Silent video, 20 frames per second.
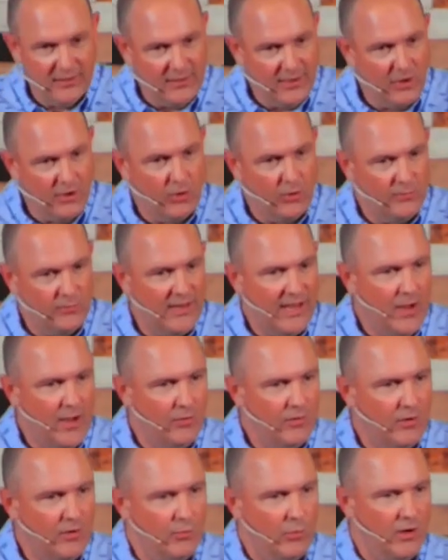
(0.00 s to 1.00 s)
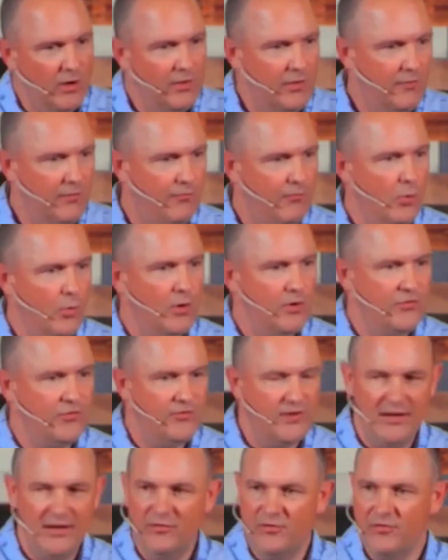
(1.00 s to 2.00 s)
narrowed down to one of the four
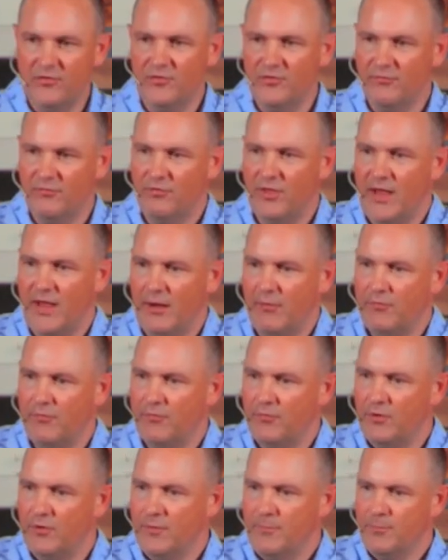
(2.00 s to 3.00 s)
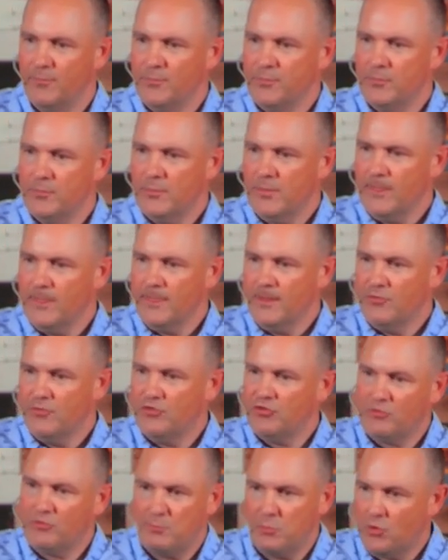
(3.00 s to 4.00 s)
seasons of life
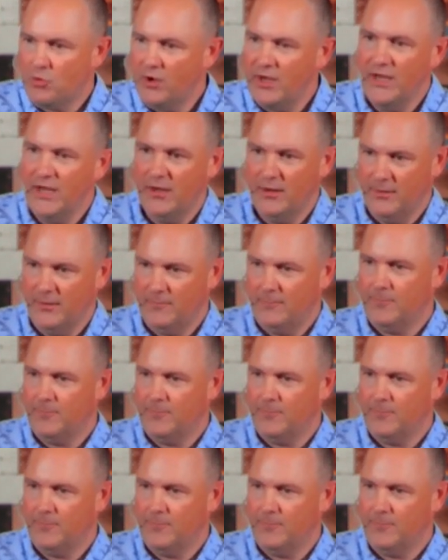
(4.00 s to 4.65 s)
spring.